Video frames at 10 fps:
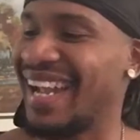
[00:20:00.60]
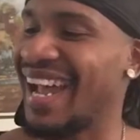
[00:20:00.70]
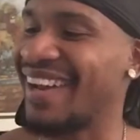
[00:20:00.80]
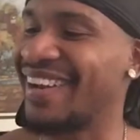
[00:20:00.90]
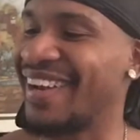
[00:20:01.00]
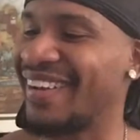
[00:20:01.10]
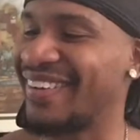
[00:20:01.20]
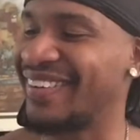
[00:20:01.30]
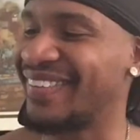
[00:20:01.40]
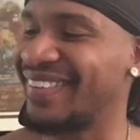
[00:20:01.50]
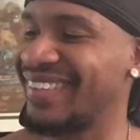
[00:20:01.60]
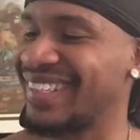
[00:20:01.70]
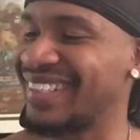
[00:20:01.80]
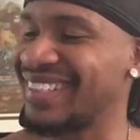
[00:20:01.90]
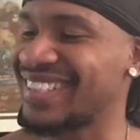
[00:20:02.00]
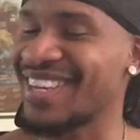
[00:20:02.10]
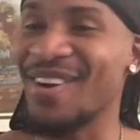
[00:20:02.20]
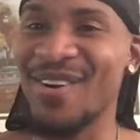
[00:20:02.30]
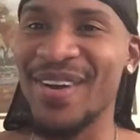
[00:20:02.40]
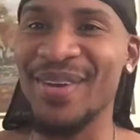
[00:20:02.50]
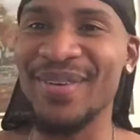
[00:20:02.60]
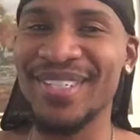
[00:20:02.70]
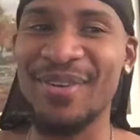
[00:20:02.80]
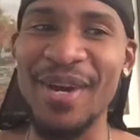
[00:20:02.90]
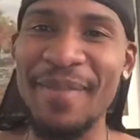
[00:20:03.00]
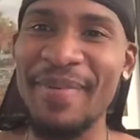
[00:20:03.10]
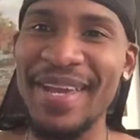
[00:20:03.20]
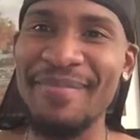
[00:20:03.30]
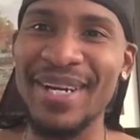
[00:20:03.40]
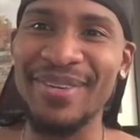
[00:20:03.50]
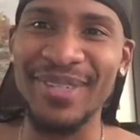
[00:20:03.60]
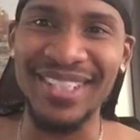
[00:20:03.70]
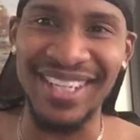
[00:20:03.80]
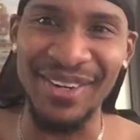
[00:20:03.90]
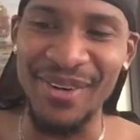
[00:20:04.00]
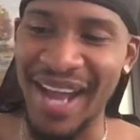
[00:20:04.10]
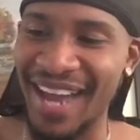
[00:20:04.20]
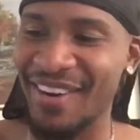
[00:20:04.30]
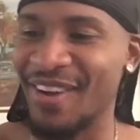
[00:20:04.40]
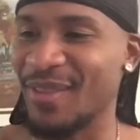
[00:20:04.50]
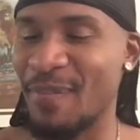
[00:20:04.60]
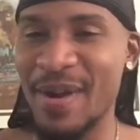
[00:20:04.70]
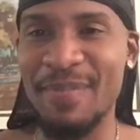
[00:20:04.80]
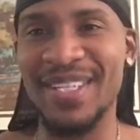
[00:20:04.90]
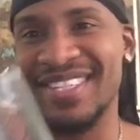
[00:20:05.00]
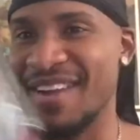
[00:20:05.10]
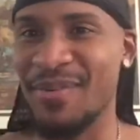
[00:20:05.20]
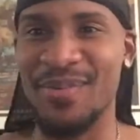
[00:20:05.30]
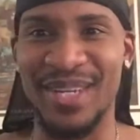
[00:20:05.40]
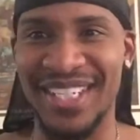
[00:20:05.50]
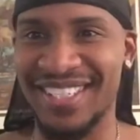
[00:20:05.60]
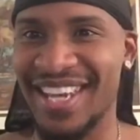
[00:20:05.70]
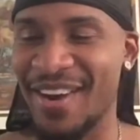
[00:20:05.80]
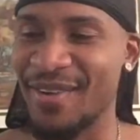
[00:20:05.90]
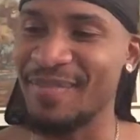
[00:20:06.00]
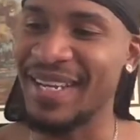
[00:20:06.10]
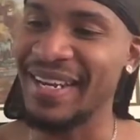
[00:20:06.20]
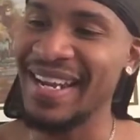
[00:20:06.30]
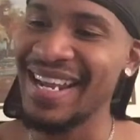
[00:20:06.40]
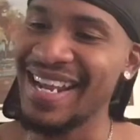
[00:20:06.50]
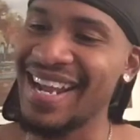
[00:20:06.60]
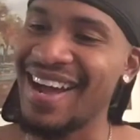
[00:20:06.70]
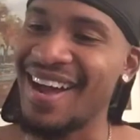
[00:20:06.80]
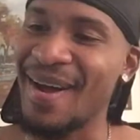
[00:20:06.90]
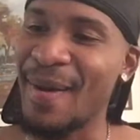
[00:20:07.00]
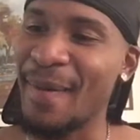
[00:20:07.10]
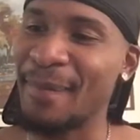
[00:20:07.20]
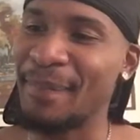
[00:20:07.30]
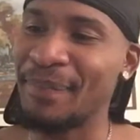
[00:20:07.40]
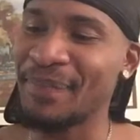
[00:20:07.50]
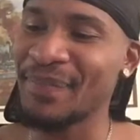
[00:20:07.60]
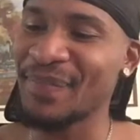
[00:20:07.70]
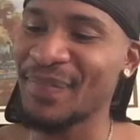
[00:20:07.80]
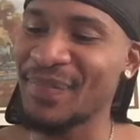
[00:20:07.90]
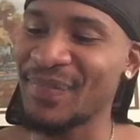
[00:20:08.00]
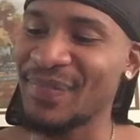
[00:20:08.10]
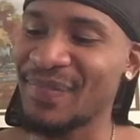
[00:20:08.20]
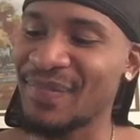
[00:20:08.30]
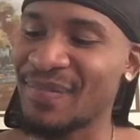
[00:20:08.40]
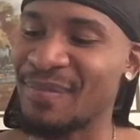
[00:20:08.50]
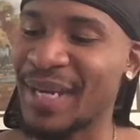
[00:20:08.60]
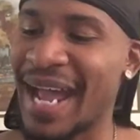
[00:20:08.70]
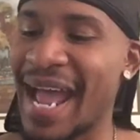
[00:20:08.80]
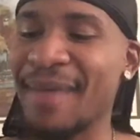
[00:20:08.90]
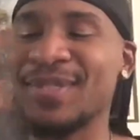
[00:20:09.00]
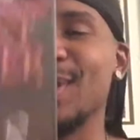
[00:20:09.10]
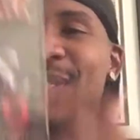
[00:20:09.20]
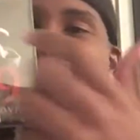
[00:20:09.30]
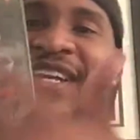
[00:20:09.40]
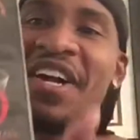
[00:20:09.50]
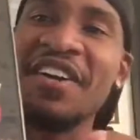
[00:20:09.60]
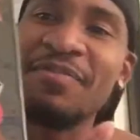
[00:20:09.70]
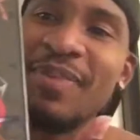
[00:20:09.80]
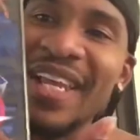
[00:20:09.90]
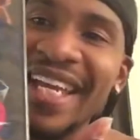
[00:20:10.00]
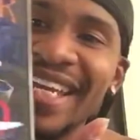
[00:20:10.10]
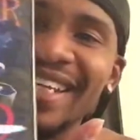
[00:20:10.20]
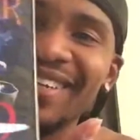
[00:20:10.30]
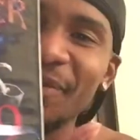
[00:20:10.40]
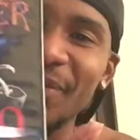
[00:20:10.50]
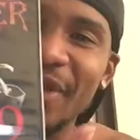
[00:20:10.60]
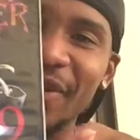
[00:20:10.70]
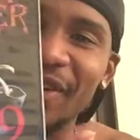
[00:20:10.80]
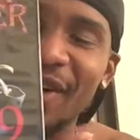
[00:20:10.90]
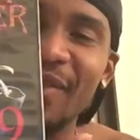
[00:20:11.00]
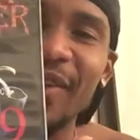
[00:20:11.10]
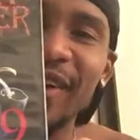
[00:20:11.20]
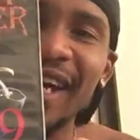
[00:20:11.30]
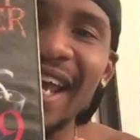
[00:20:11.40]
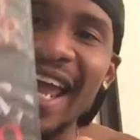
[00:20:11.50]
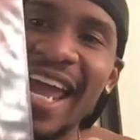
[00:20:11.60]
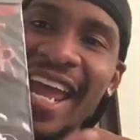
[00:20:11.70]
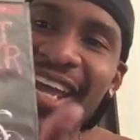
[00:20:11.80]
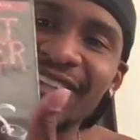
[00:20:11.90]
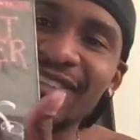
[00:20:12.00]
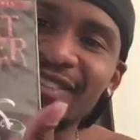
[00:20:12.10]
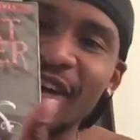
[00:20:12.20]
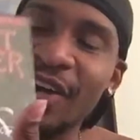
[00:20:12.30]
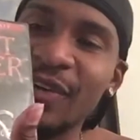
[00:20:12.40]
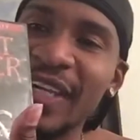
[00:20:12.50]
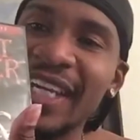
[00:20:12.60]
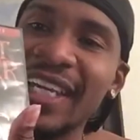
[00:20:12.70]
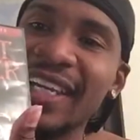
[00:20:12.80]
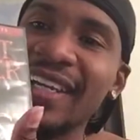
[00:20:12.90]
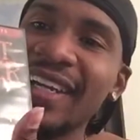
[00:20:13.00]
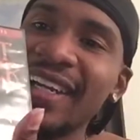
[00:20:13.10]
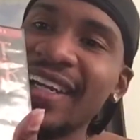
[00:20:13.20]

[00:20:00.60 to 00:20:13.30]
I don't know. So it was creepy, but it was cute. I don't know. The puppets never really scared me. But I absolutely love Blade, who's on the cover, and Tunnelhead.